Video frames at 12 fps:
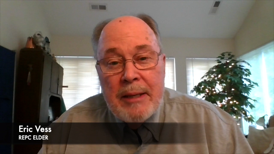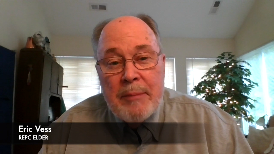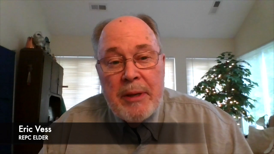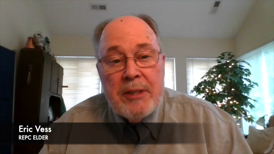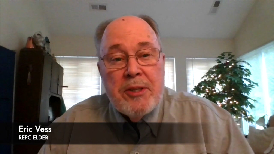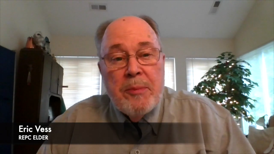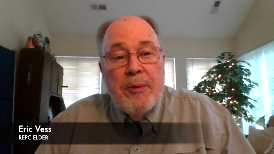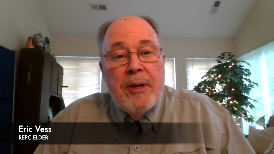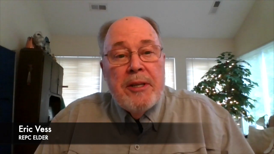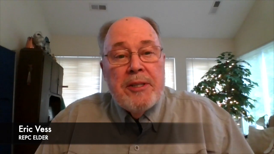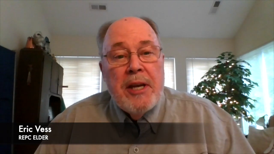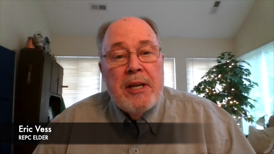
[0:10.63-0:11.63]
Pastor
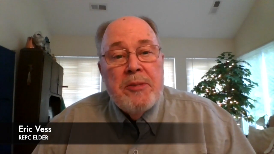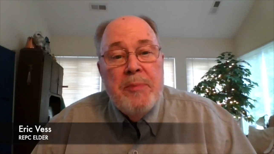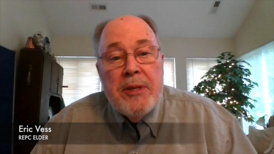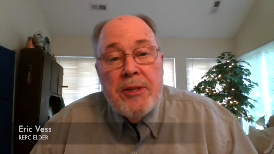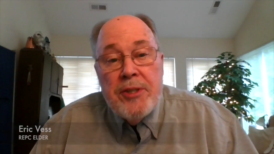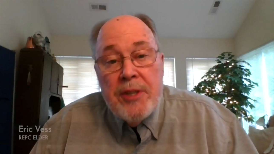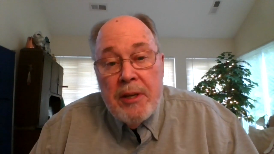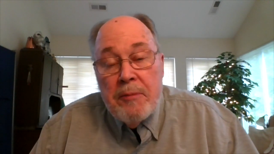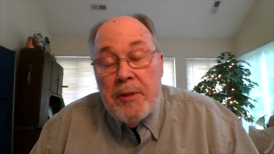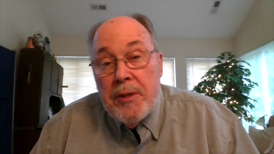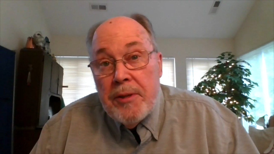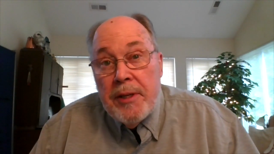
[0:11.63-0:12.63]
Brett has asked me to share
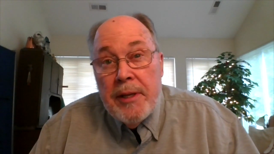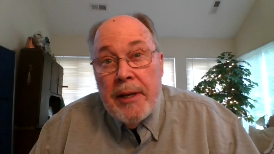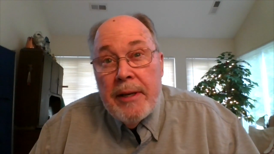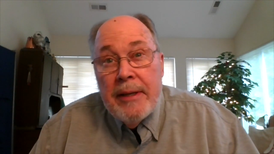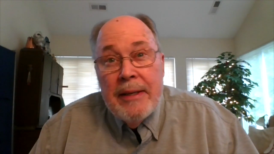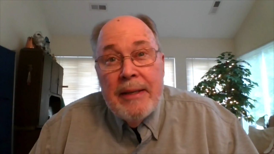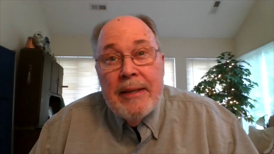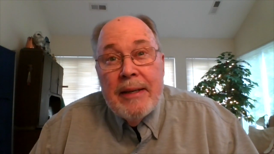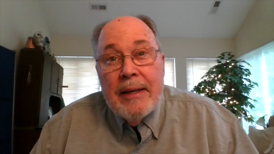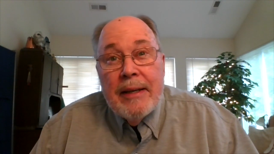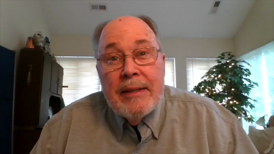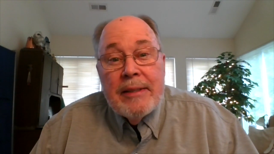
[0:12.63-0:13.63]
with you today
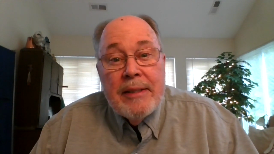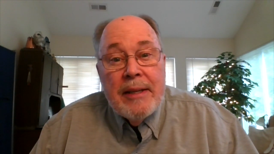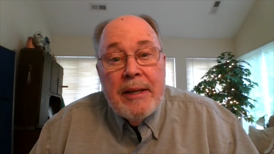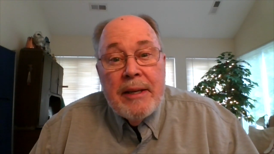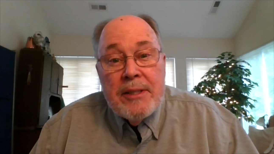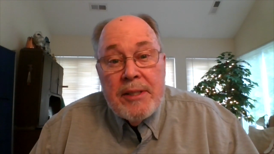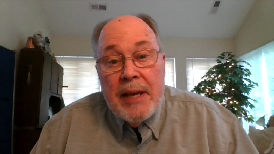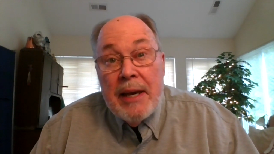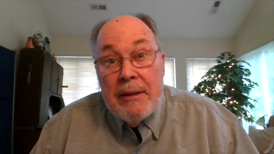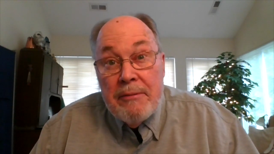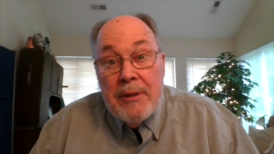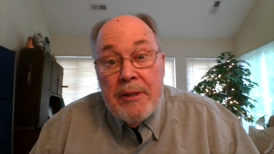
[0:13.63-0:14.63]
on today's
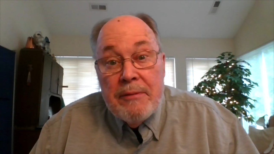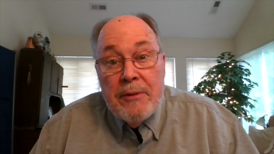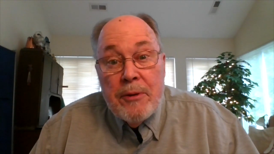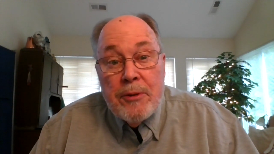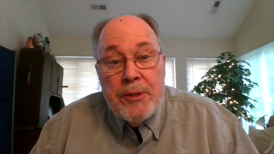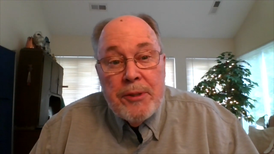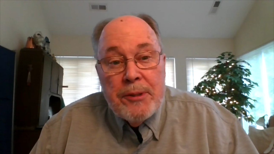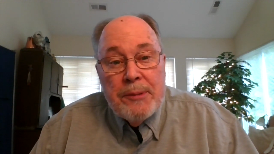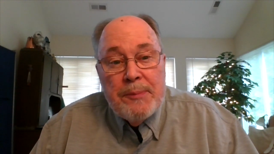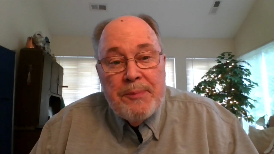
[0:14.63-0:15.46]
Advent devotional.